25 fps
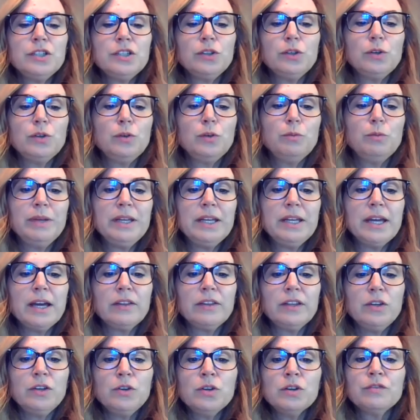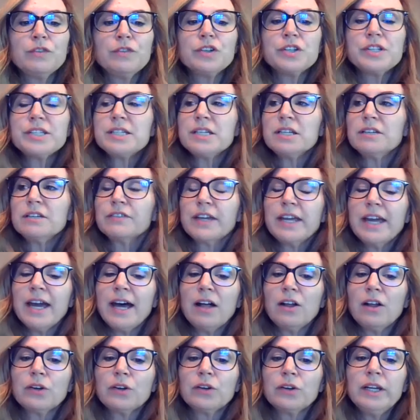to be at the University of
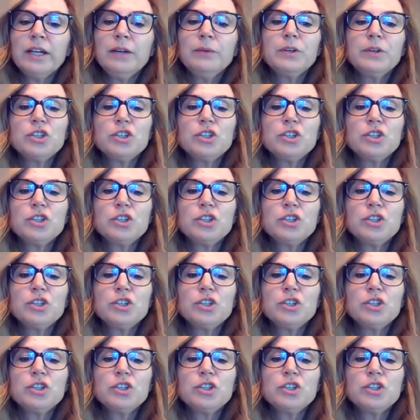Calgary,